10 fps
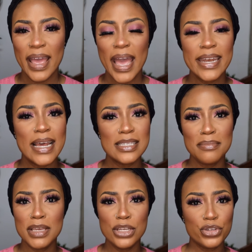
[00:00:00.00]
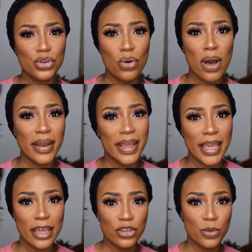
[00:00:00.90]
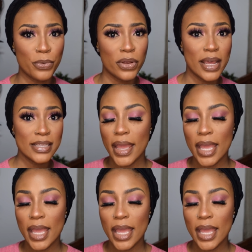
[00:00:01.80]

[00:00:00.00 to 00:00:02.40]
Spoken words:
It doesn't mean you should go out and get new products.